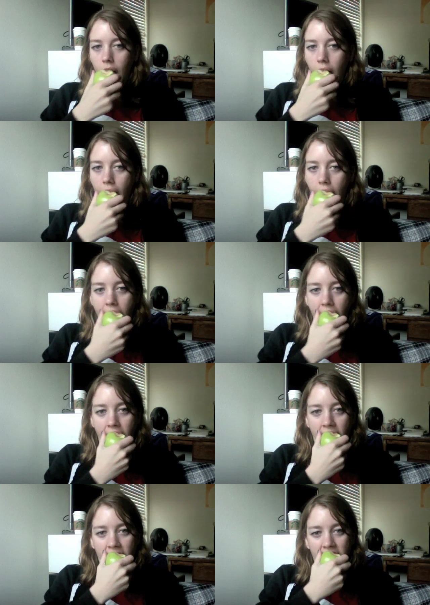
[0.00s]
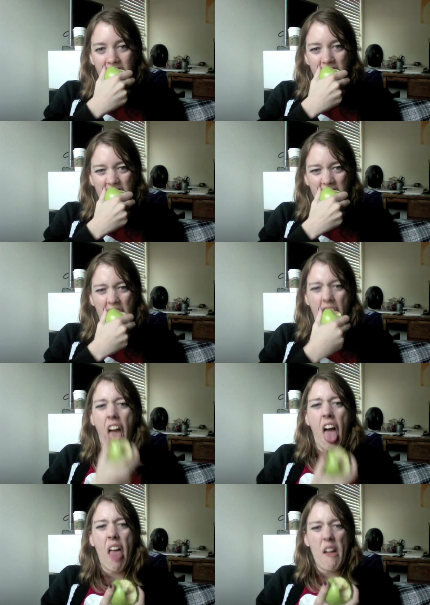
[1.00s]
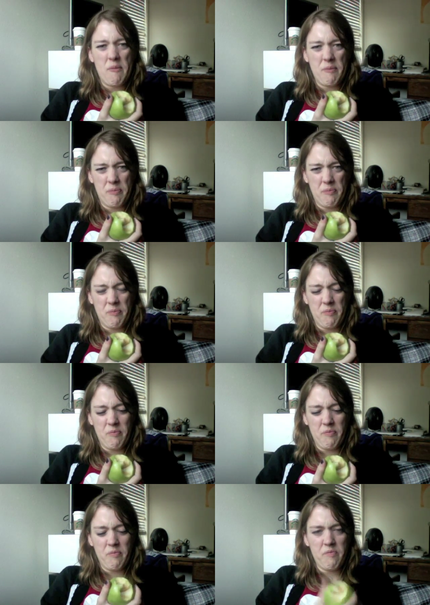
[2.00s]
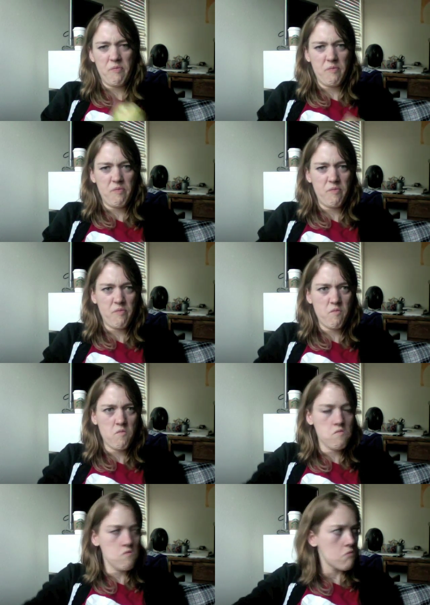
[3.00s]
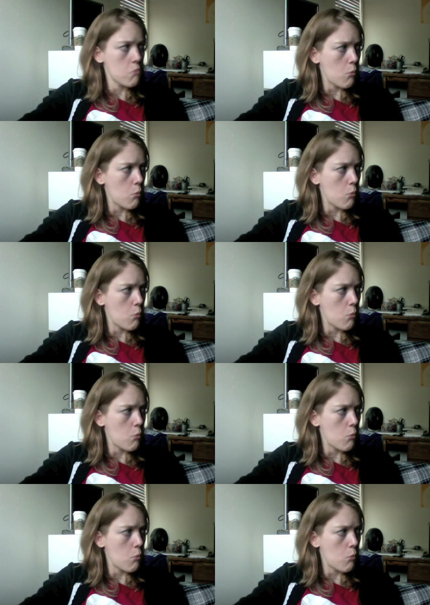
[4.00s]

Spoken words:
No one is speaking in this clip.